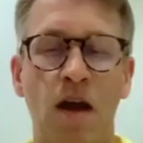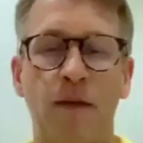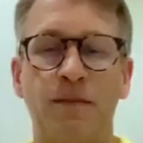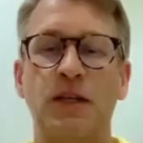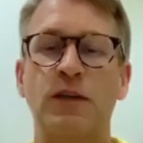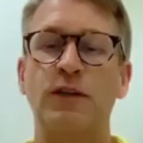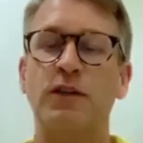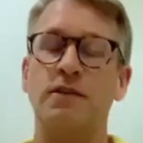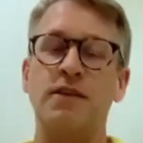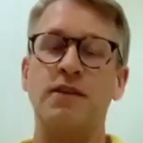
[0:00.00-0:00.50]

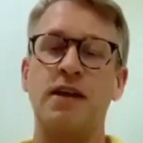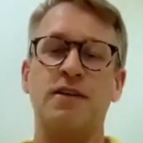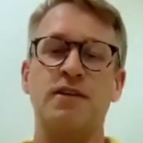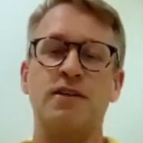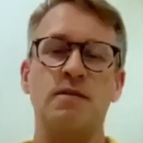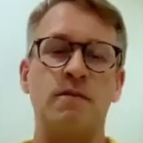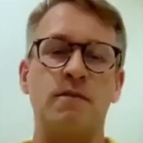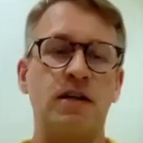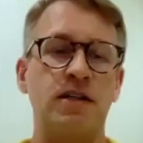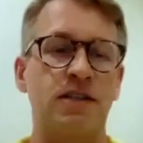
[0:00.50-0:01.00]
absolutely. Thank you
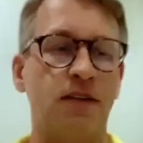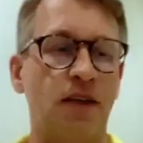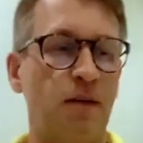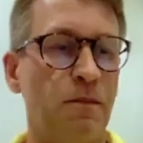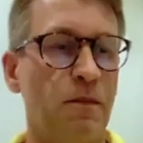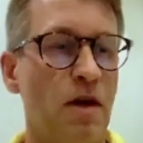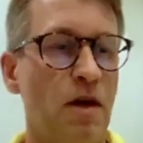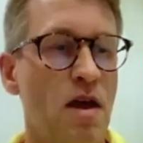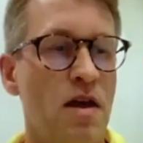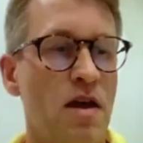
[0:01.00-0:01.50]
so much,
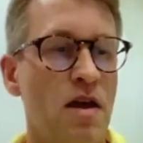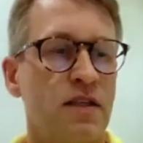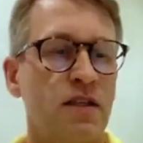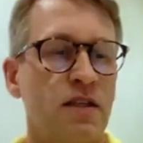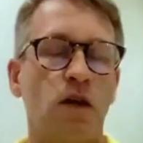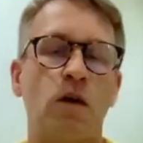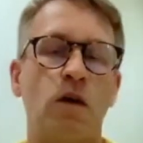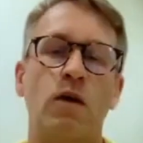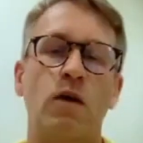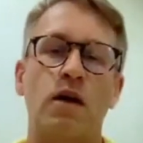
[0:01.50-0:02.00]
Tim.
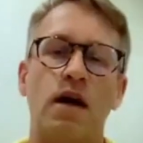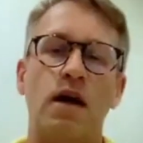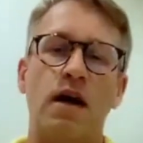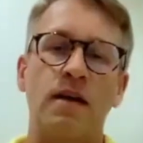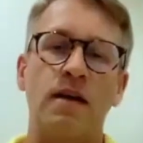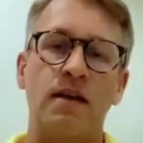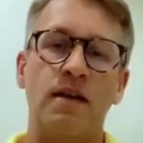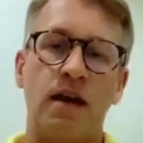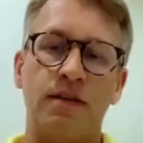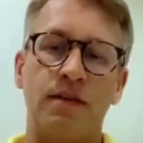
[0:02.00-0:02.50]
So
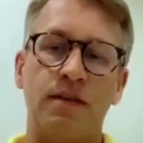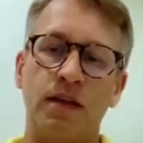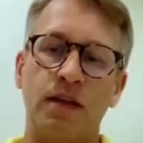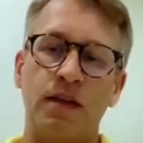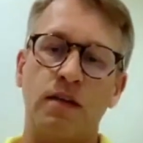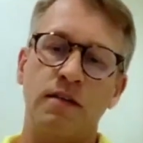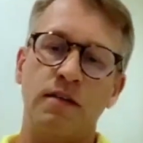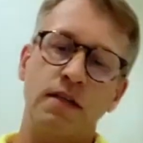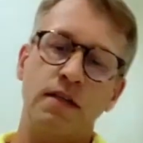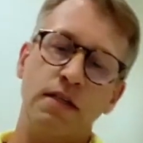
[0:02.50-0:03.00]
I
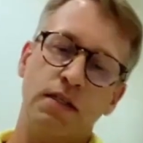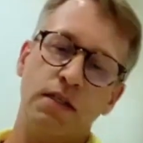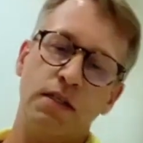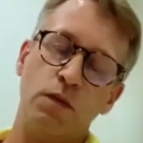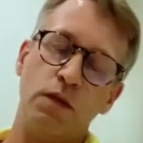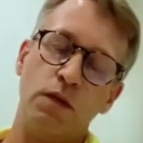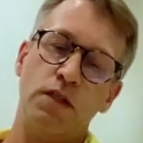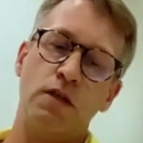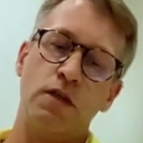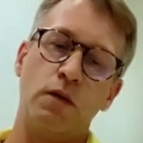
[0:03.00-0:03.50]
think since
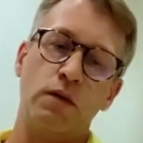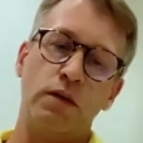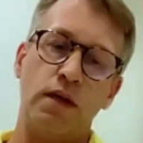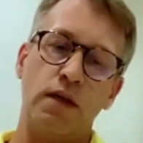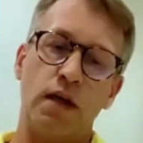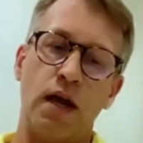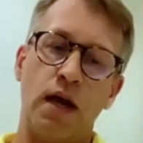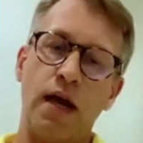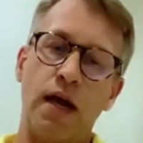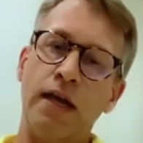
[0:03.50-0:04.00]
we saw
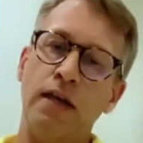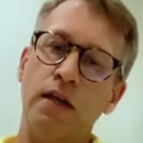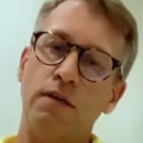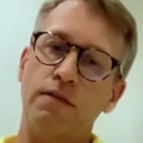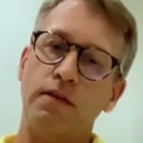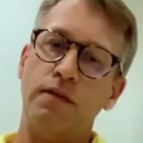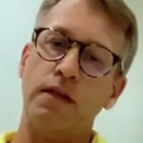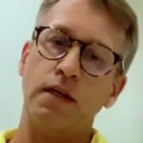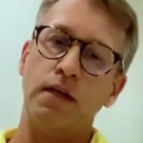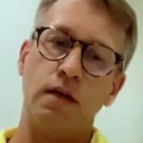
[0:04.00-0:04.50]
the end of
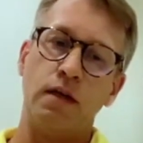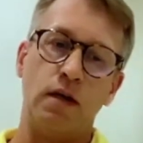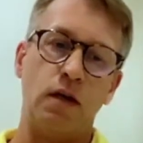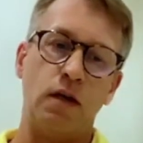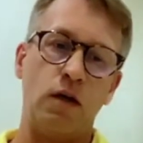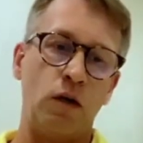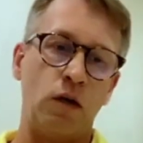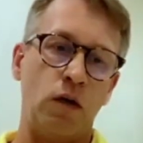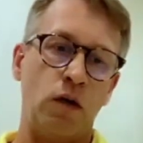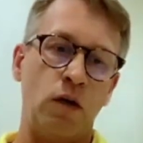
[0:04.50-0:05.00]
the
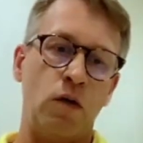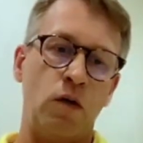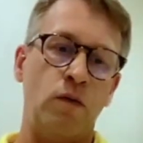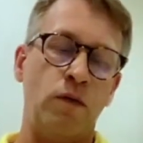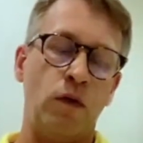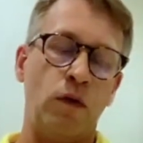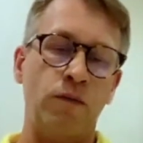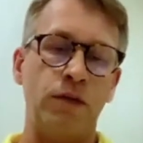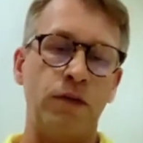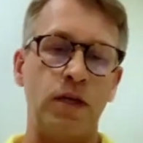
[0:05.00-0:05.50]

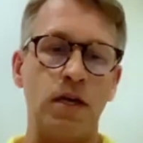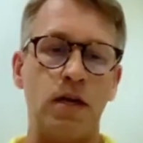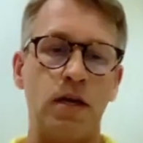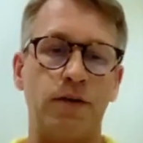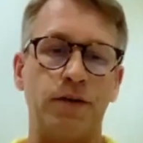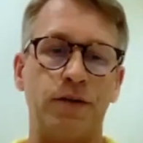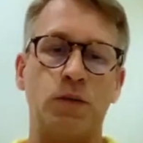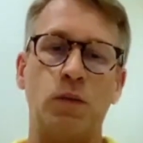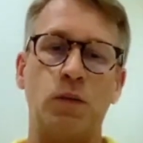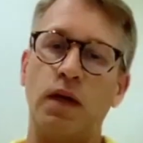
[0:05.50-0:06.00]
year
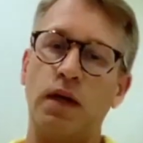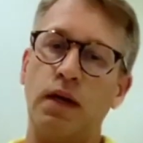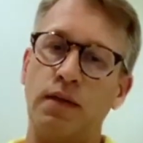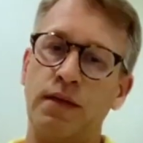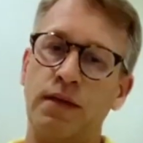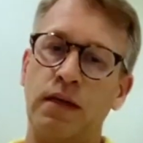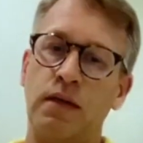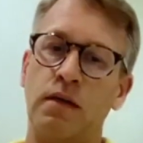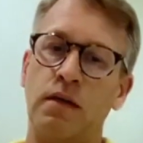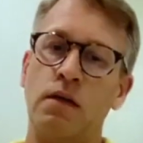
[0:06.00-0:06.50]
as well, I
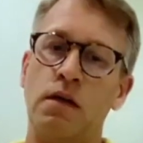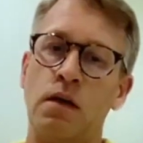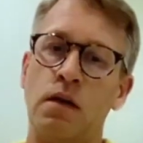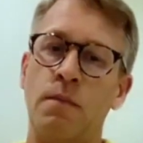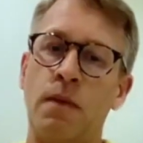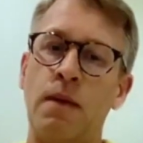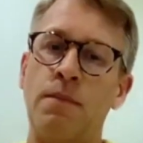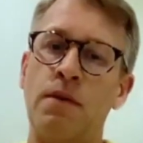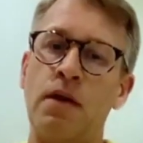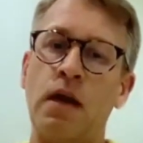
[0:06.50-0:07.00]
think
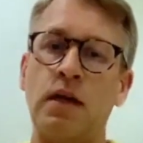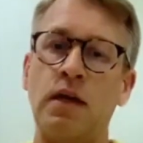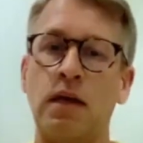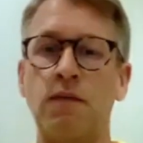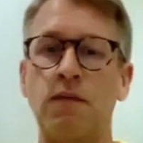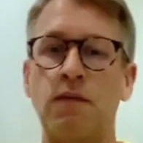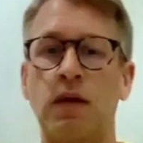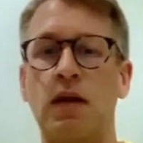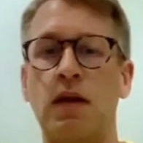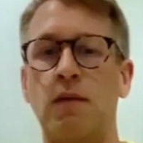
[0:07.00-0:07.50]
maybe I'll
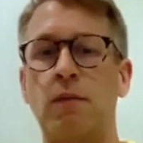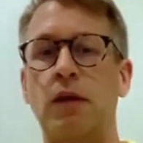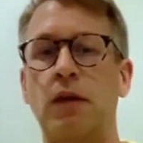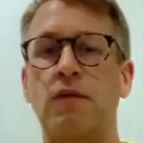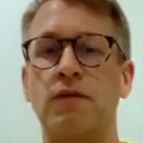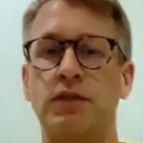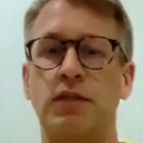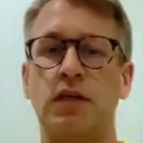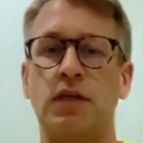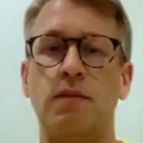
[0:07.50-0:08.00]
give a little bit
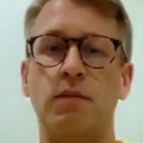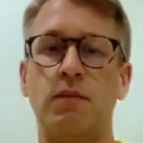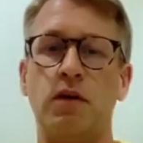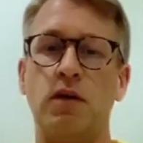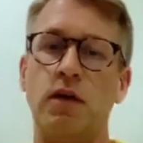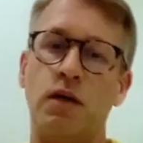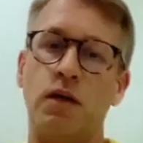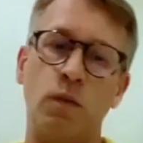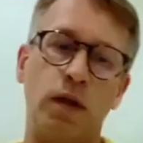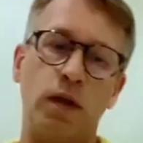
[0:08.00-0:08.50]
of a
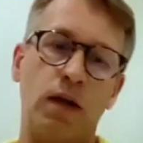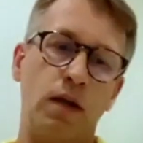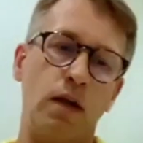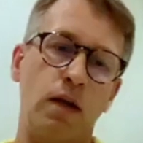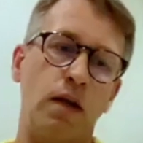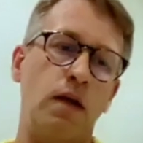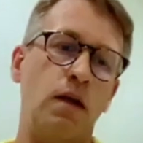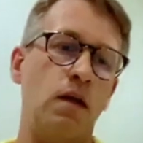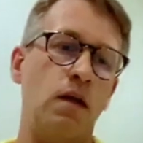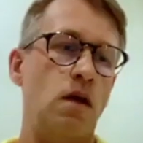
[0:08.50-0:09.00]
summary
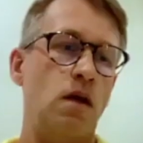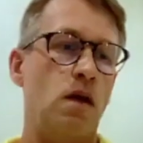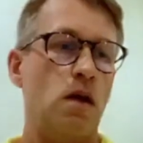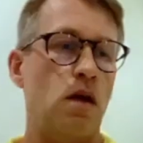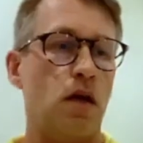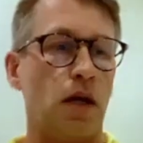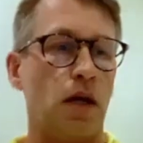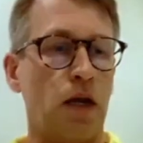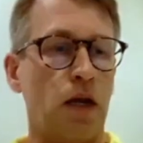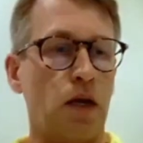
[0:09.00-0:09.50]
quickly,
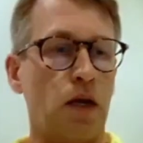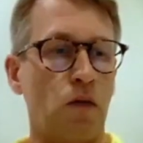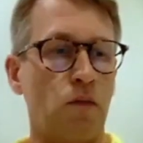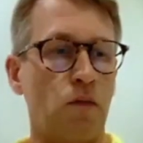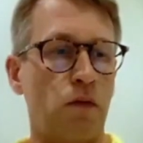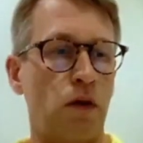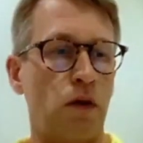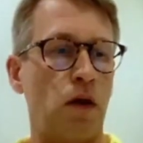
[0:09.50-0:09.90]
kind of